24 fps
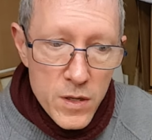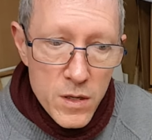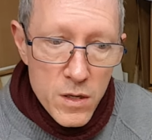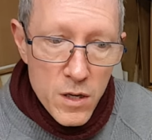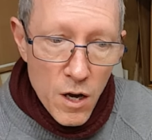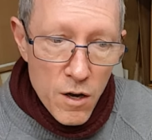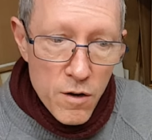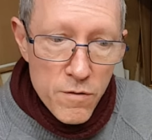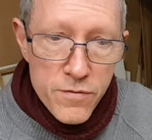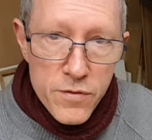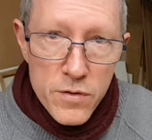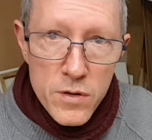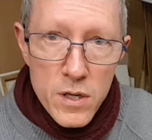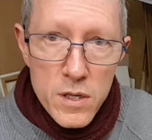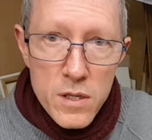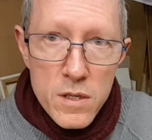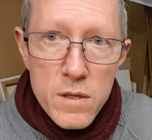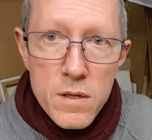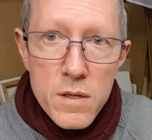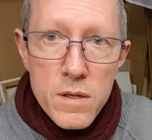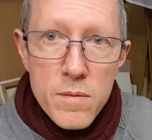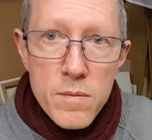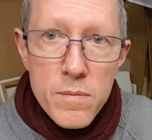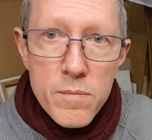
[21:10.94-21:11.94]
Go for it.
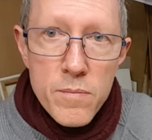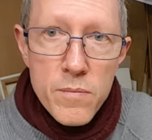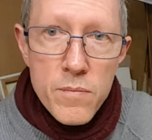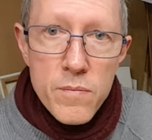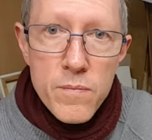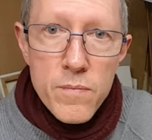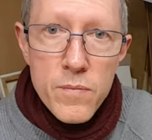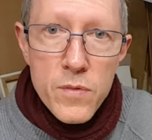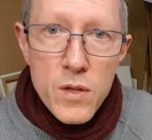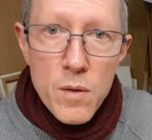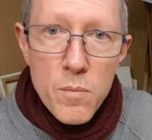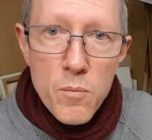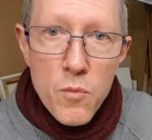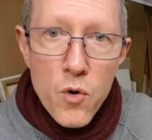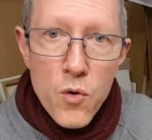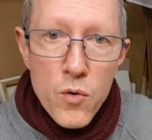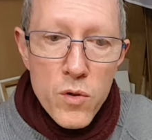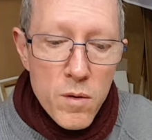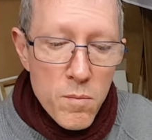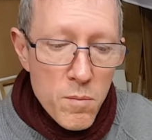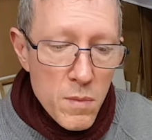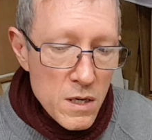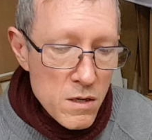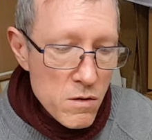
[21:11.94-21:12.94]
The more
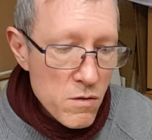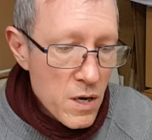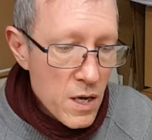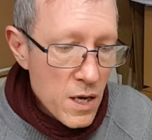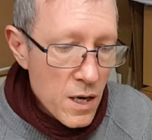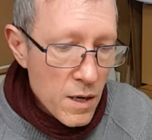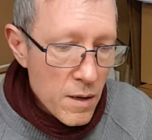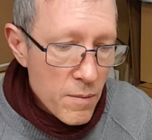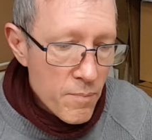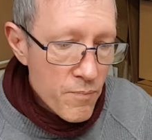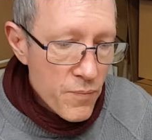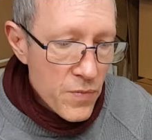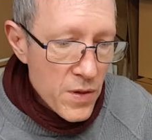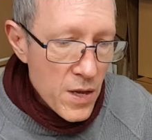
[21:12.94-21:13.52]
the merrier.